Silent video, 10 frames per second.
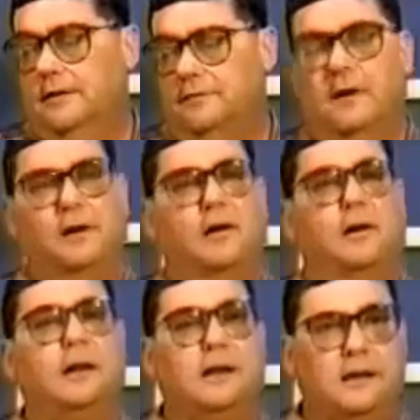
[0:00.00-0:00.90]
I found
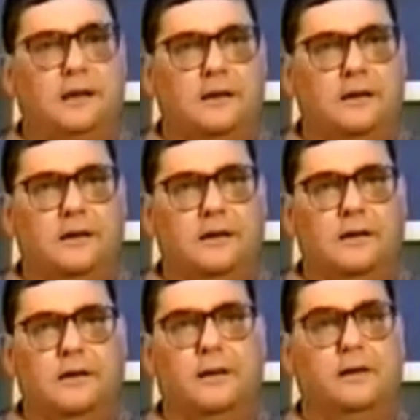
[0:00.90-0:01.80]
out he
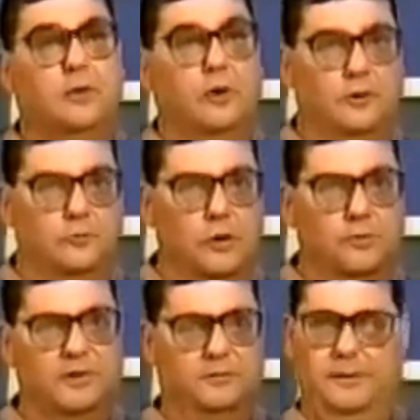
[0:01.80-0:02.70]
had gone to the
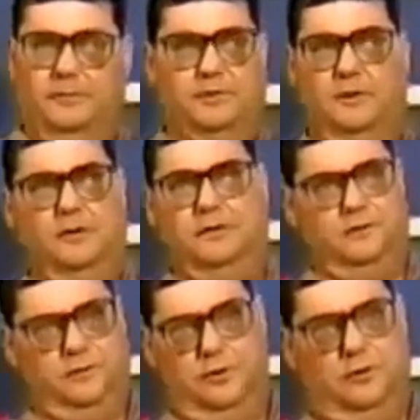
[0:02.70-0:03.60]
Wilmington people and said, oh,
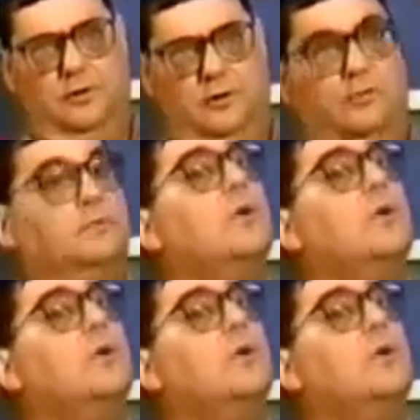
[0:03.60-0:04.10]
this is all.